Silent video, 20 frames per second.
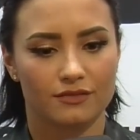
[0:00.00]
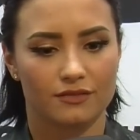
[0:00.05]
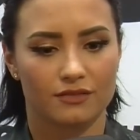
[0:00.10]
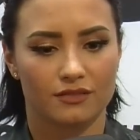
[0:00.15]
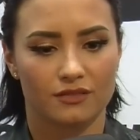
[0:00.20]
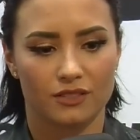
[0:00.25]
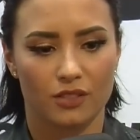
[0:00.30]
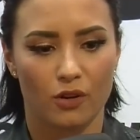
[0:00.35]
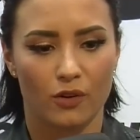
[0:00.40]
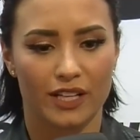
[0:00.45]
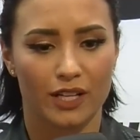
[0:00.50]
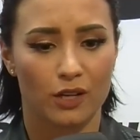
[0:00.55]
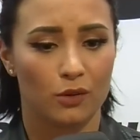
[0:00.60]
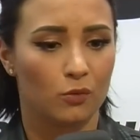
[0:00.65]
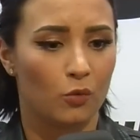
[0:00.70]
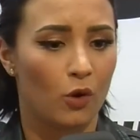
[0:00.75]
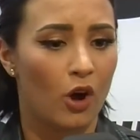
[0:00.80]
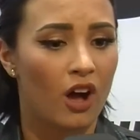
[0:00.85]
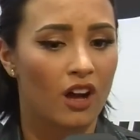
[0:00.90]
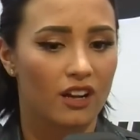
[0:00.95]
going on
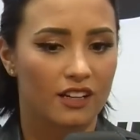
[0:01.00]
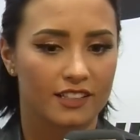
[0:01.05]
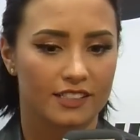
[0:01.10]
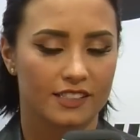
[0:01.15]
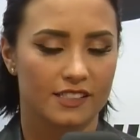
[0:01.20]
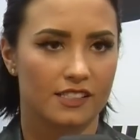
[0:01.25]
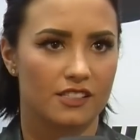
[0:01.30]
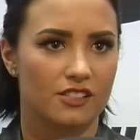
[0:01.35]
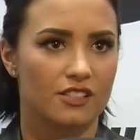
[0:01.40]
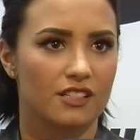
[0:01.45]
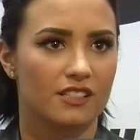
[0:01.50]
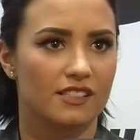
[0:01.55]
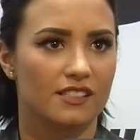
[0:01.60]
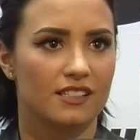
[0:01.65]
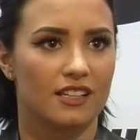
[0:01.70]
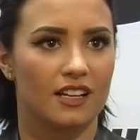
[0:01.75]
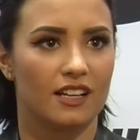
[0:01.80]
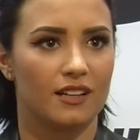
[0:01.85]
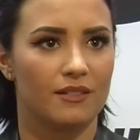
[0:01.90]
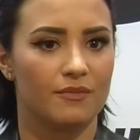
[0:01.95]
walks, just
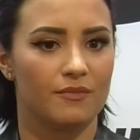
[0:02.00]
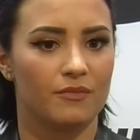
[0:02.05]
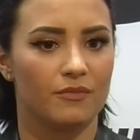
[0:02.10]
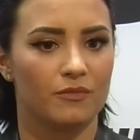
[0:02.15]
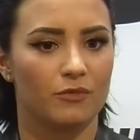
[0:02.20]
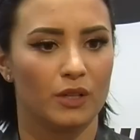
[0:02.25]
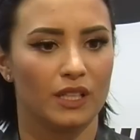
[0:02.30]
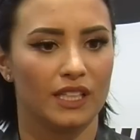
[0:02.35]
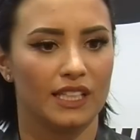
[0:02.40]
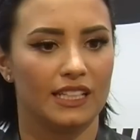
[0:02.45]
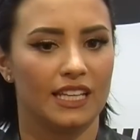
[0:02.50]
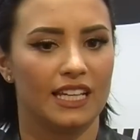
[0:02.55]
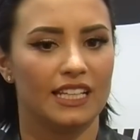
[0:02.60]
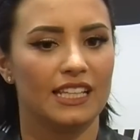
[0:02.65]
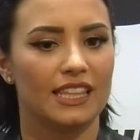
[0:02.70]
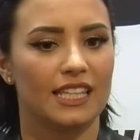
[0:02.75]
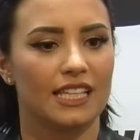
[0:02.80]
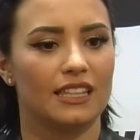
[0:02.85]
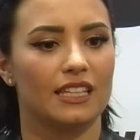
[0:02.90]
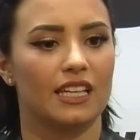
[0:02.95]
really
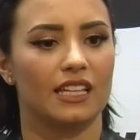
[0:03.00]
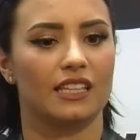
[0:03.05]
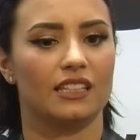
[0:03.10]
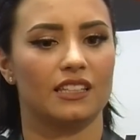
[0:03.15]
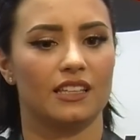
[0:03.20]
anything that